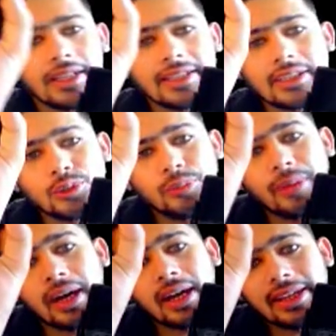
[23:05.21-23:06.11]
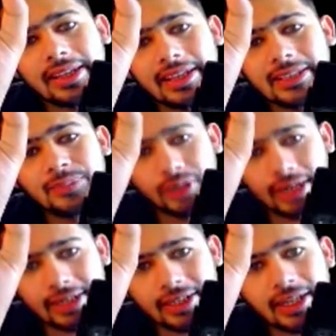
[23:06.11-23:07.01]
This stupa is
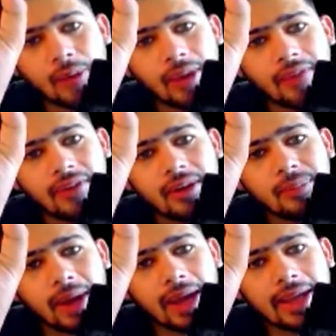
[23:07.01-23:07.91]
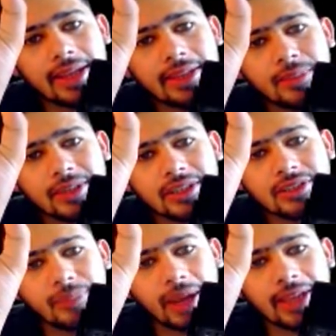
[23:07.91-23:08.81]
protected, however, by the
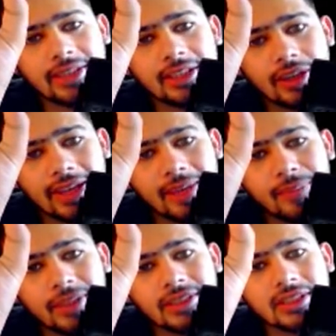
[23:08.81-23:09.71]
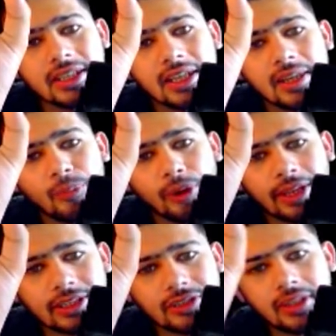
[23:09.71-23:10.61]
ministry by the Hemis
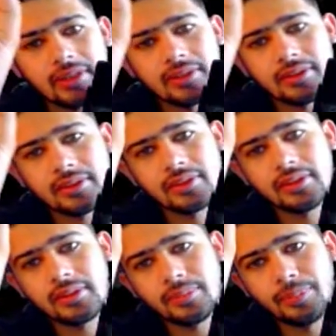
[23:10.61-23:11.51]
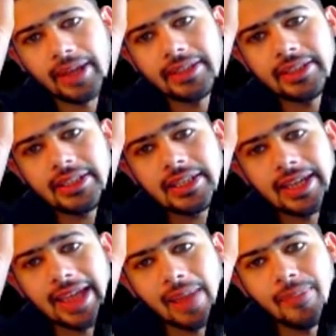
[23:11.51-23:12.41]
monastery, by the
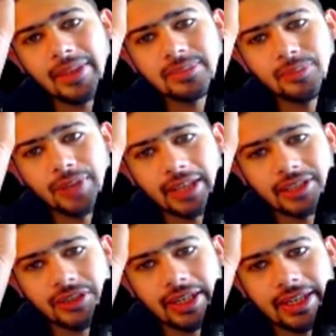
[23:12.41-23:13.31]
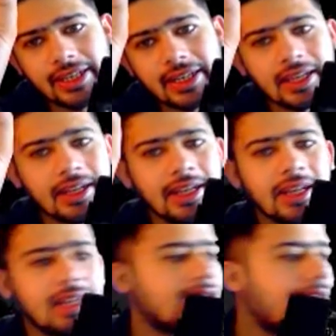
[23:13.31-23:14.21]
Hemis monastery in Leh
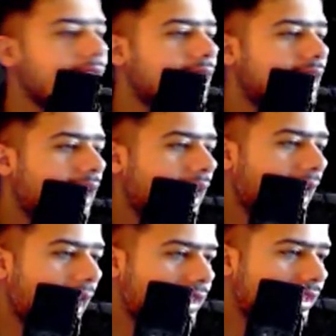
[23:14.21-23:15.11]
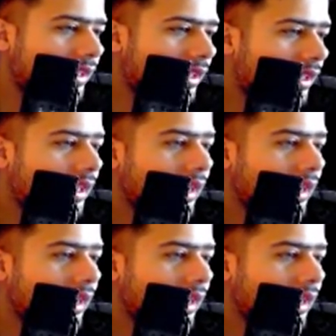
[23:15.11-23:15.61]
Ladakh, and uh,